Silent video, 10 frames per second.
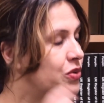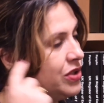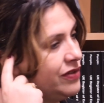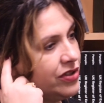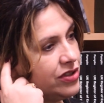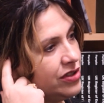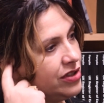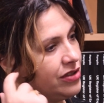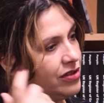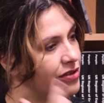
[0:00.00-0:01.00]
give
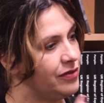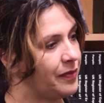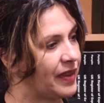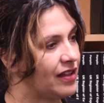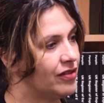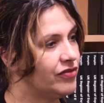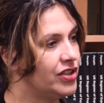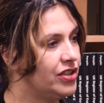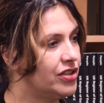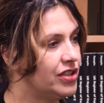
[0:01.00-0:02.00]
a
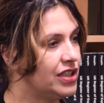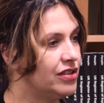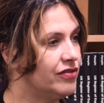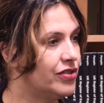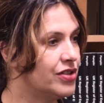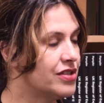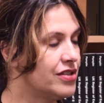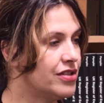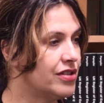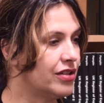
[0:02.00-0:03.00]
figure, in the first
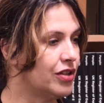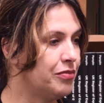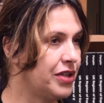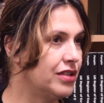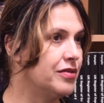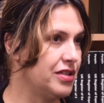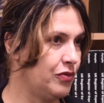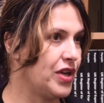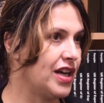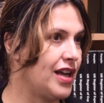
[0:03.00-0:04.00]
year compared, and
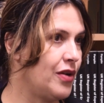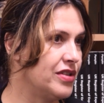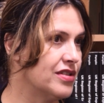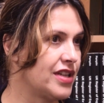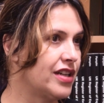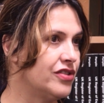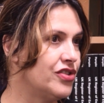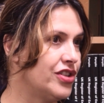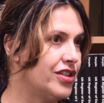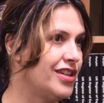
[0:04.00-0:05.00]
we are now in the
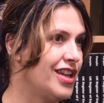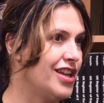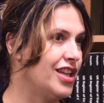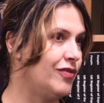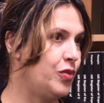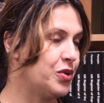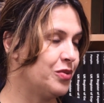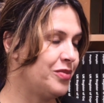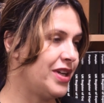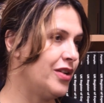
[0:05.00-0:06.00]
second year, if we
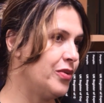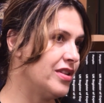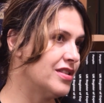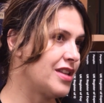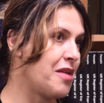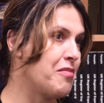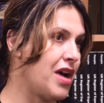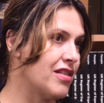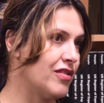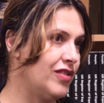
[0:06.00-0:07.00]
compare with the same
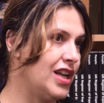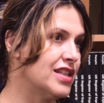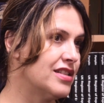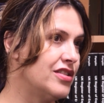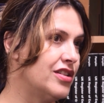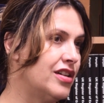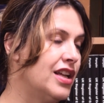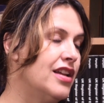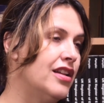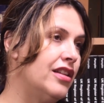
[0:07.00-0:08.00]
month of last year,
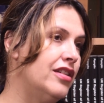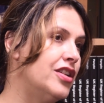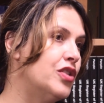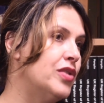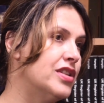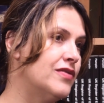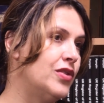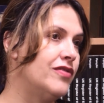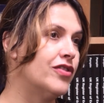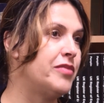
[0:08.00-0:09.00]
the request
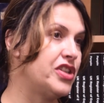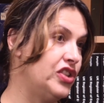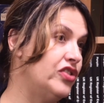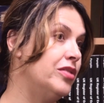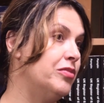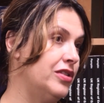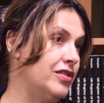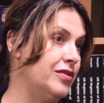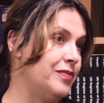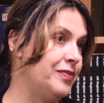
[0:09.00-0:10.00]
for information tripled.